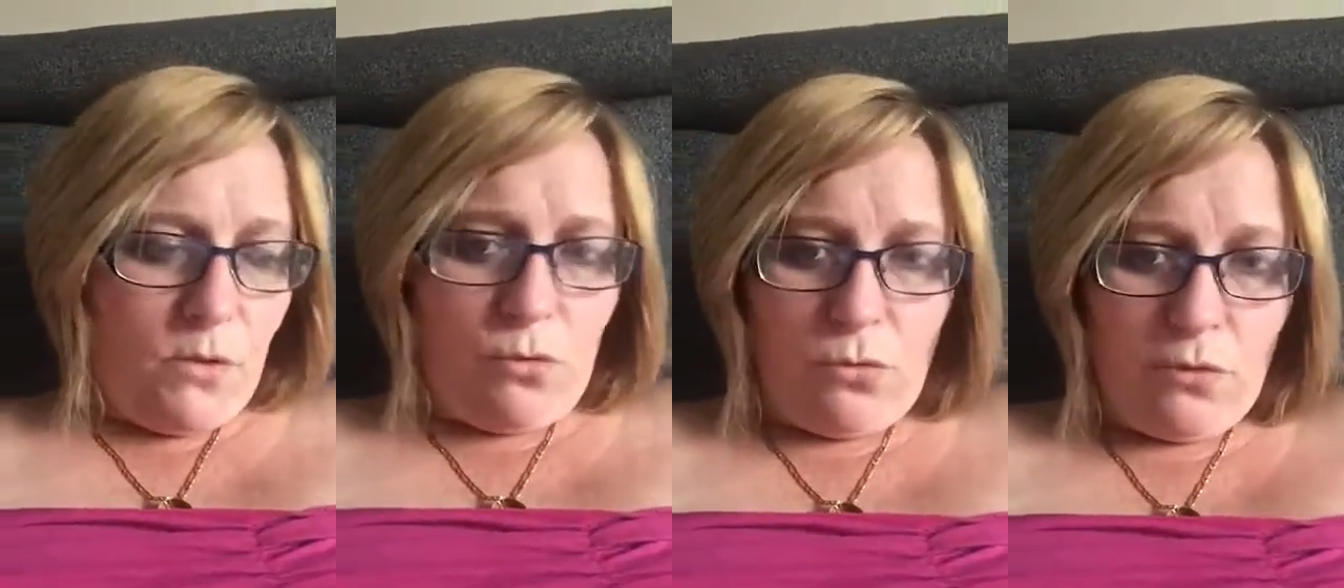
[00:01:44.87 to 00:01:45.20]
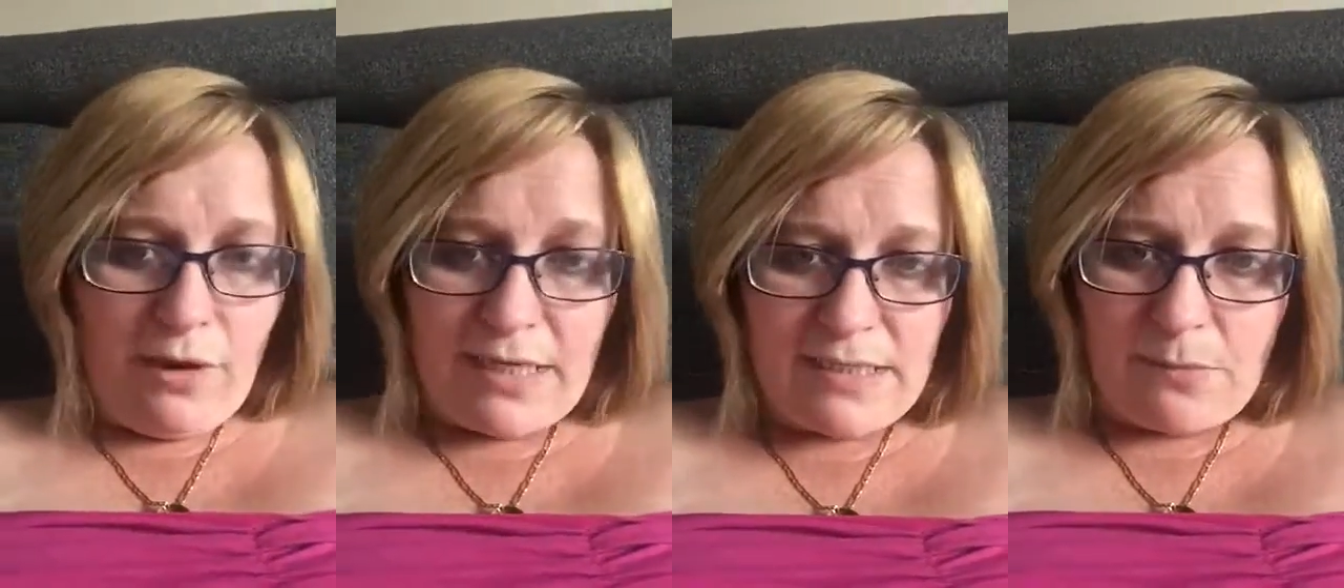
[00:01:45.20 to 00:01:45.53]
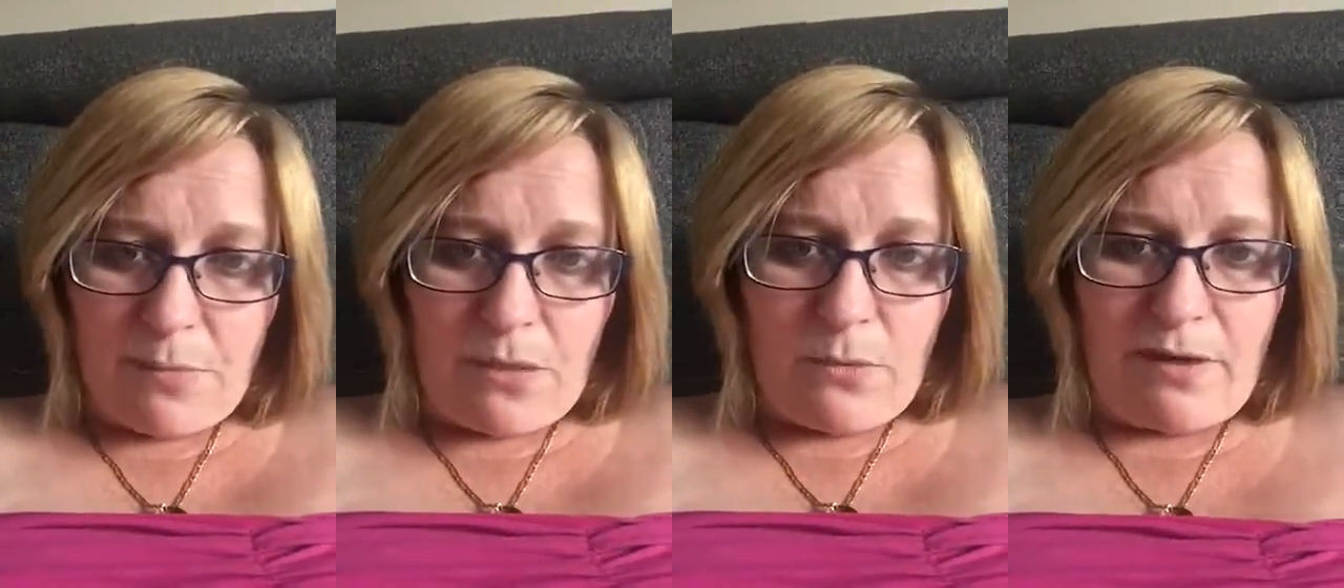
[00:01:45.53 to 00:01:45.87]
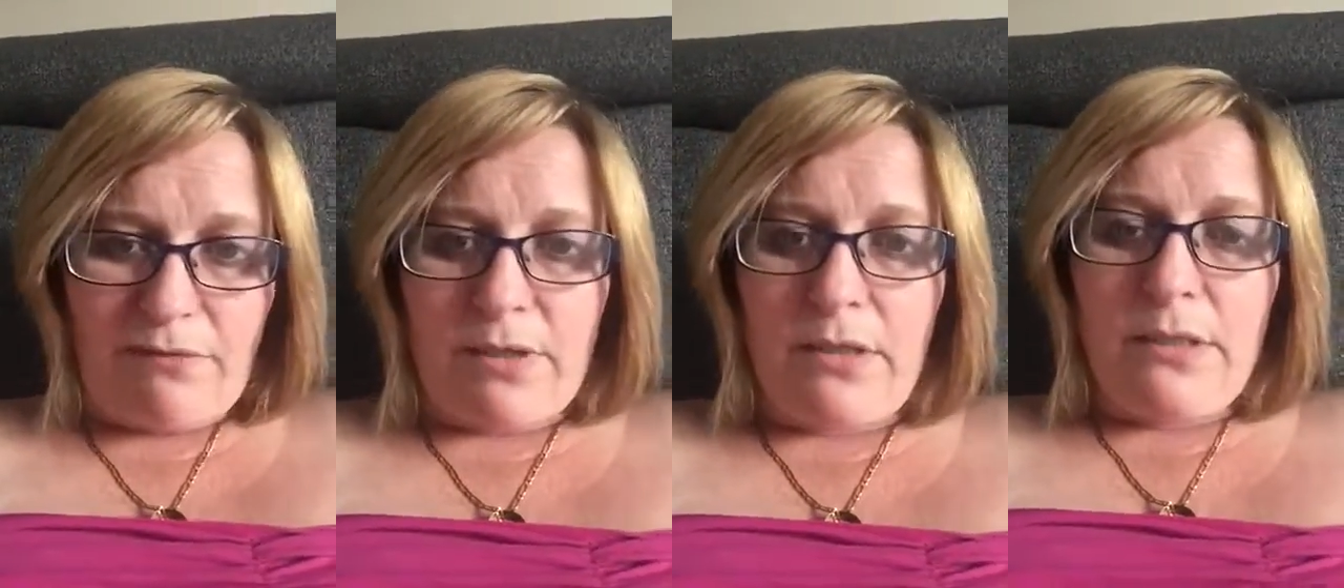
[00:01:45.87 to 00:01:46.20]
or ask me or
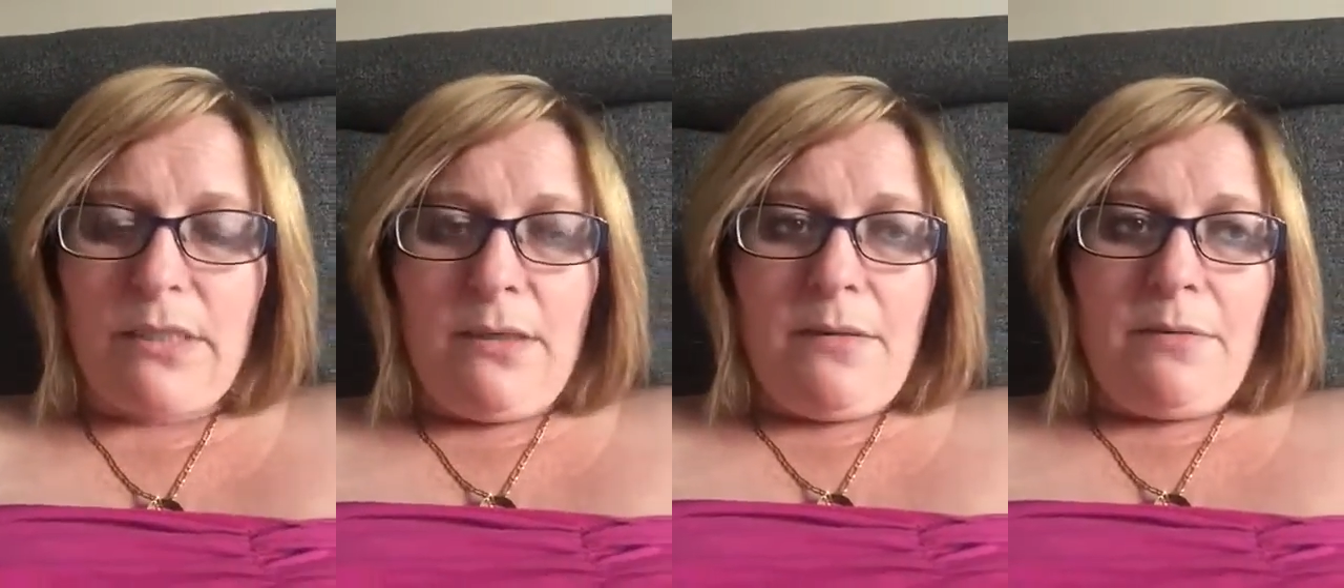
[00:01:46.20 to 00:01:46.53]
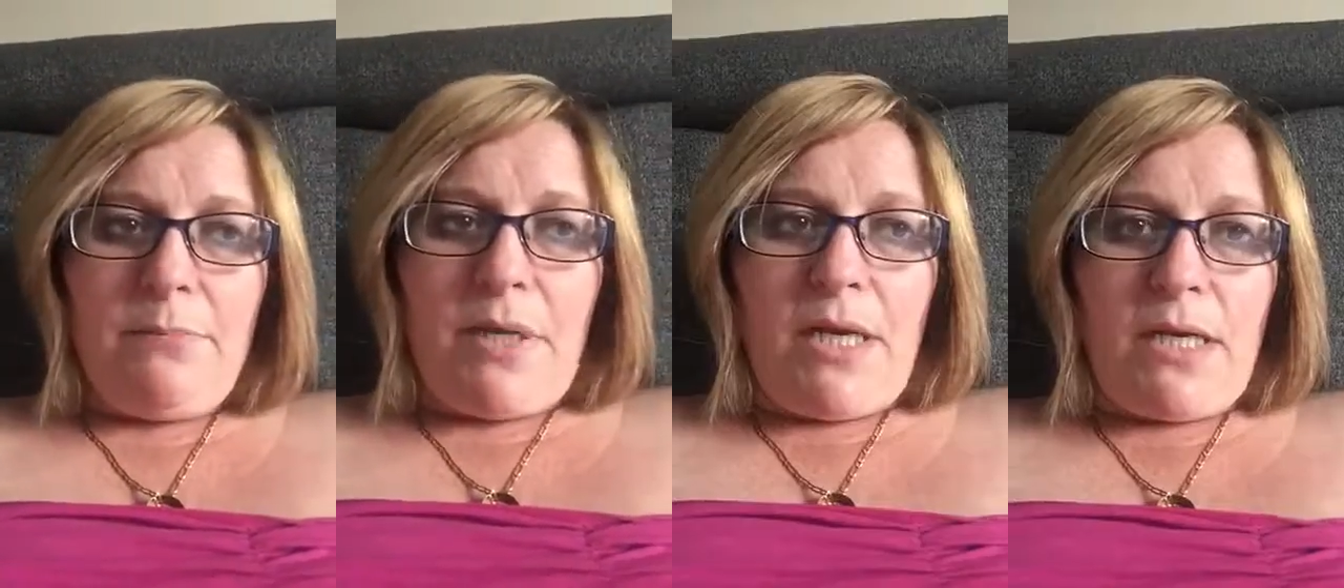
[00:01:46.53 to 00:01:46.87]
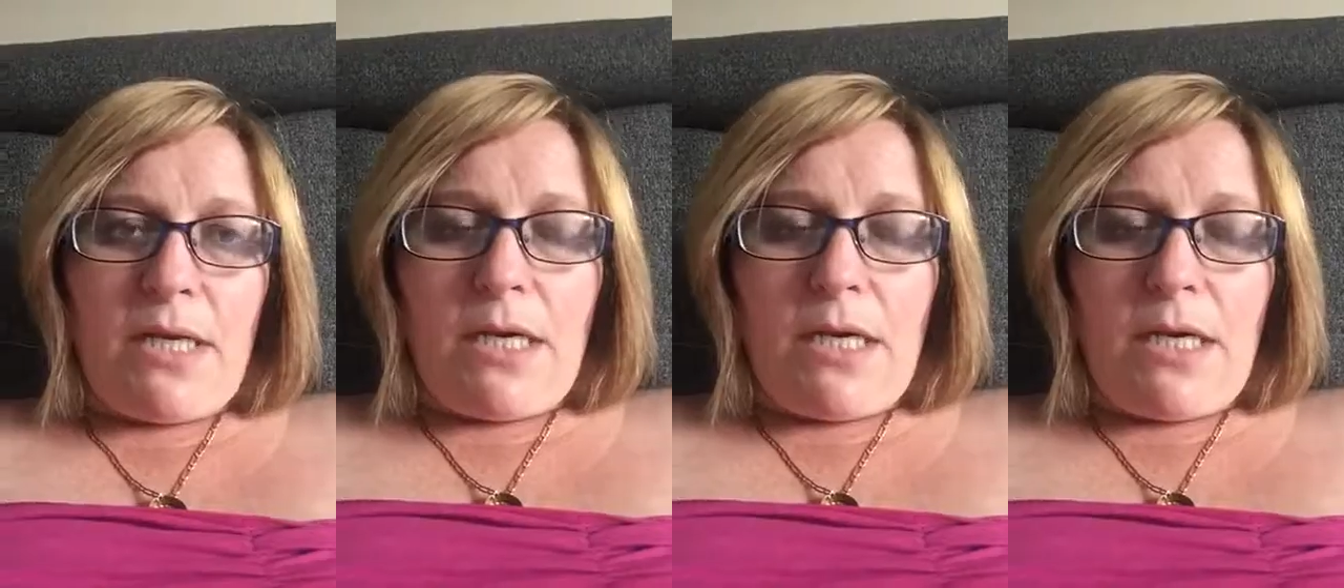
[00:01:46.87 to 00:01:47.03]
whatever. But